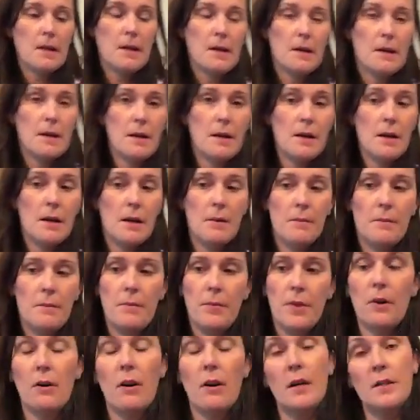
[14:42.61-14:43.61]

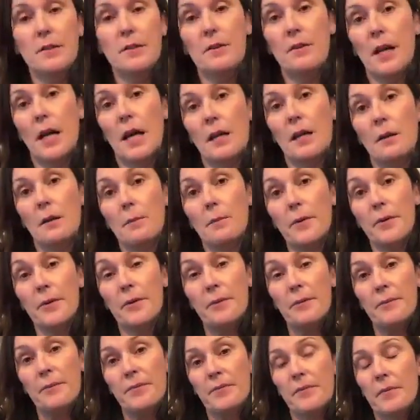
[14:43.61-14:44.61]
They're also
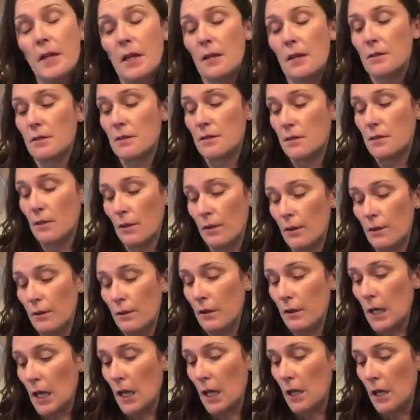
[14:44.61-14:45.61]
edible, so
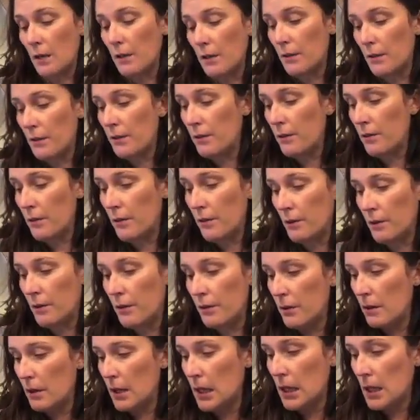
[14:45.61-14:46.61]
you can
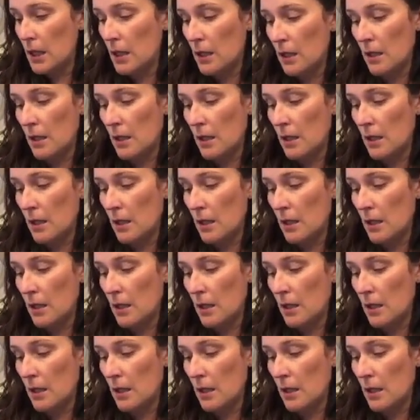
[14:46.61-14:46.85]
do